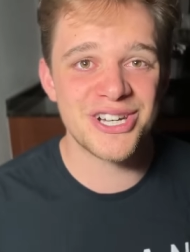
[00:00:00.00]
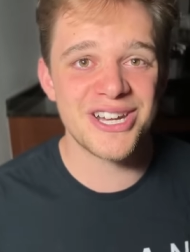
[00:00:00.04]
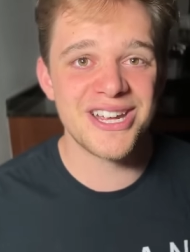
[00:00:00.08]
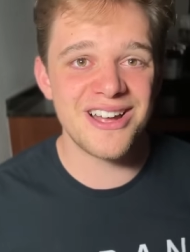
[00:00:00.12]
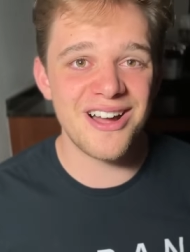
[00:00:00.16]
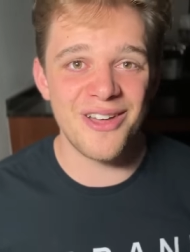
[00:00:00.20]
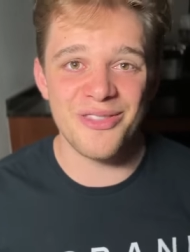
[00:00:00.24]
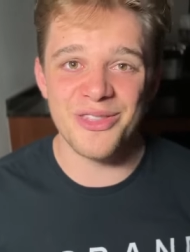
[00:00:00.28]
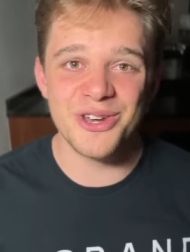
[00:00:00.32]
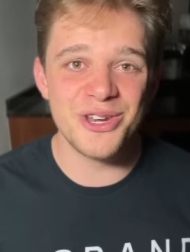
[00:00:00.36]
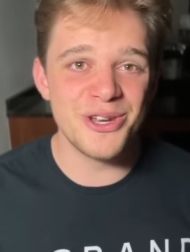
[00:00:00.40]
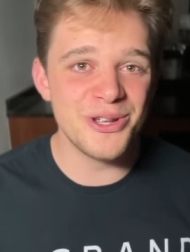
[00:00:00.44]

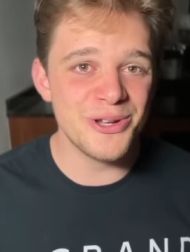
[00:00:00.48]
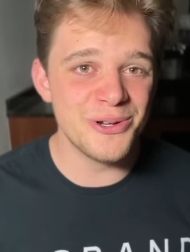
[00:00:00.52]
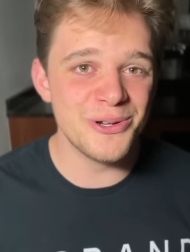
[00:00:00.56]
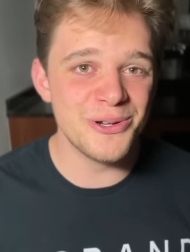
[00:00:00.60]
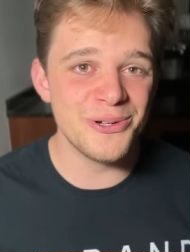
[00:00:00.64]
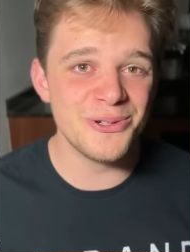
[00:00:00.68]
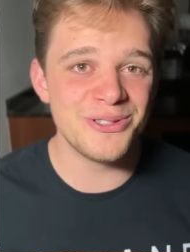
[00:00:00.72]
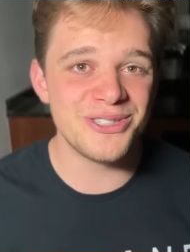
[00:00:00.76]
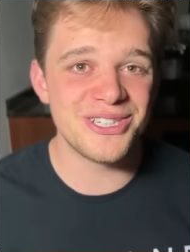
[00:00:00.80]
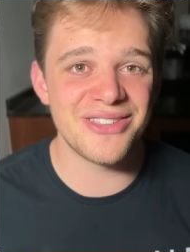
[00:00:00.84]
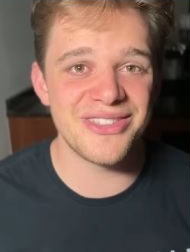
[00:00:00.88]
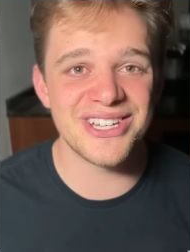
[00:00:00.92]
on the
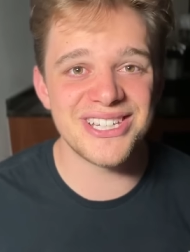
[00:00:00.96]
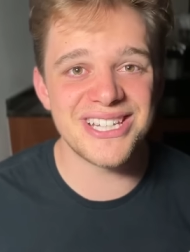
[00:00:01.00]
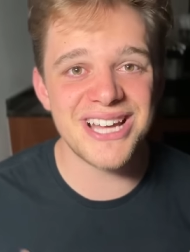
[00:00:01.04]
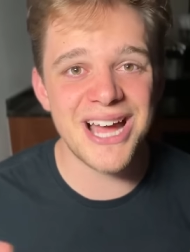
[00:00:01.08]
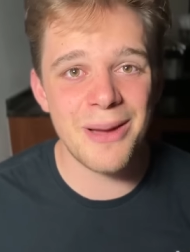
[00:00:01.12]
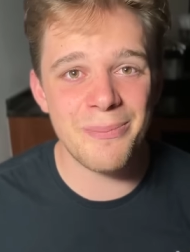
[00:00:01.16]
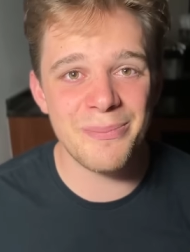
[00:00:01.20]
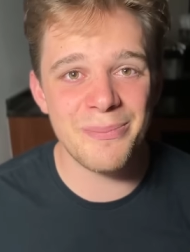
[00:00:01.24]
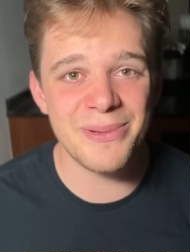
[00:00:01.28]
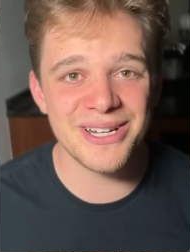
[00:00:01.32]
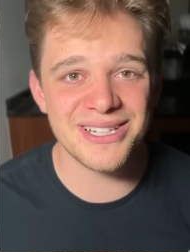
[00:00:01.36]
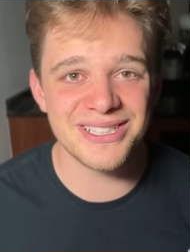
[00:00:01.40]
news and the
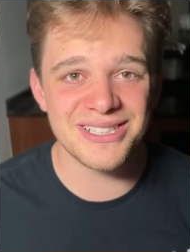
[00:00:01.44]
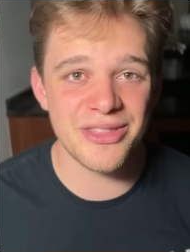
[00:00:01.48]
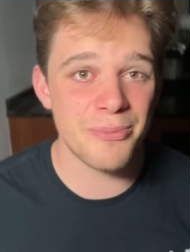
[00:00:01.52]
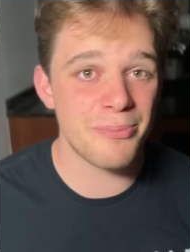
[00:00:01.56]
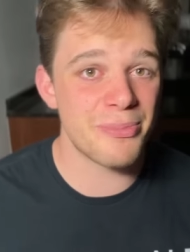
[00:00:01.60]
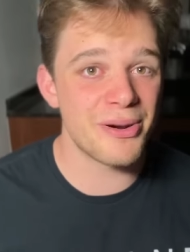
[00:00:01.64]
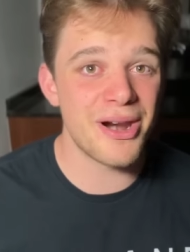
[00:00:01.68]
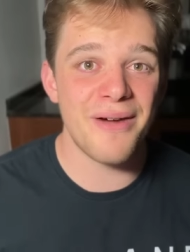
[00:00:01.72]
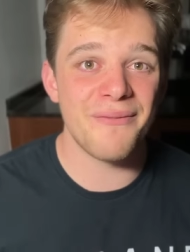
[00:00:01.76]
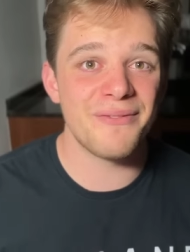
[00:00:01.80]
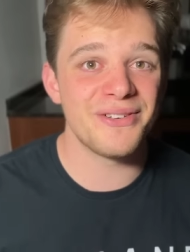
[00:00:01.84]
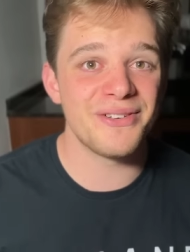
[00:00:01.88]
topics of the
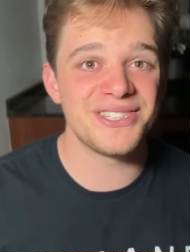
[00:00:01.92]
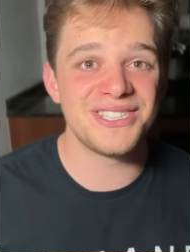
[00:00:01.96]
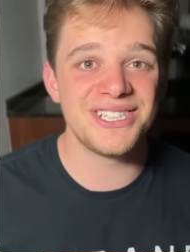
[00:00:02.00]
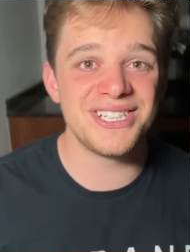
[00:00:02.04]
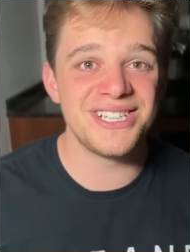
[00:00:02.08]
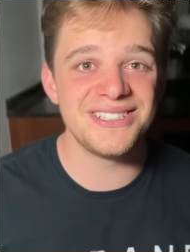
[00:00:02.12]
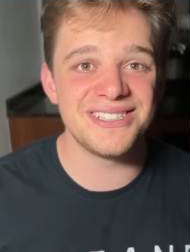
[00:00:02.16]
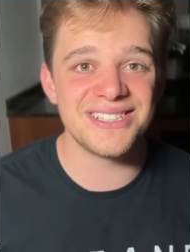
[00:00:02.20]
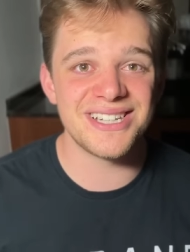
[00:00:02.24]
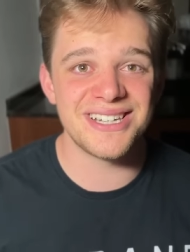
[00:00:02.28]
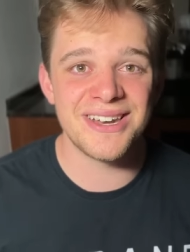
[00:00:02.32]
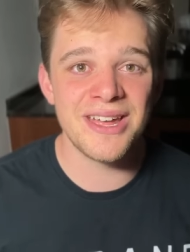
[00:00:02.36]

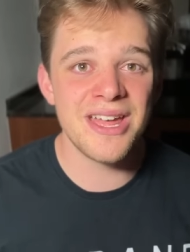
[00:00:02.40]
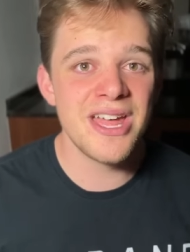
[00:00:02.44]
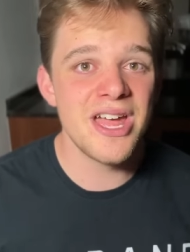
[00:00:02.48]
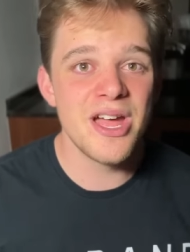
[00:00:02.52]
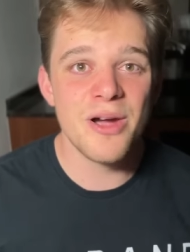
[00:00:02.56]
prophecies and